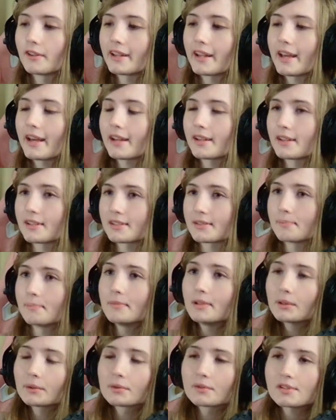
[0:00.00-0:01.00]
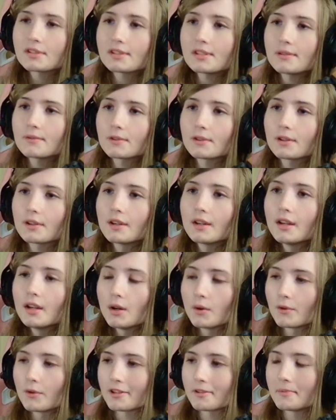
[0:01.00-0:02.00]
It had a milled receiver,
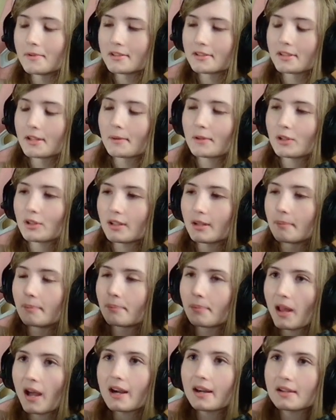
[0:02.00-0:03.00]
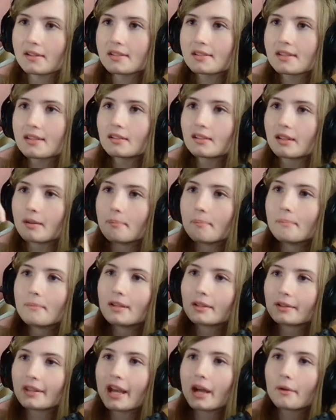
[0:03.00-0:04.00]
which means they took a block of steel and
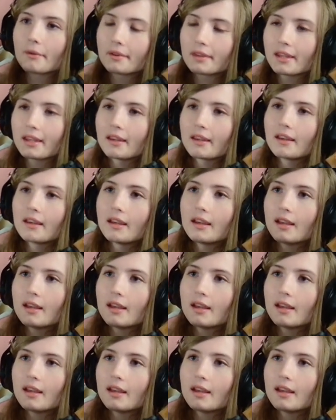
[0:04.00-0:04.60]
milled out the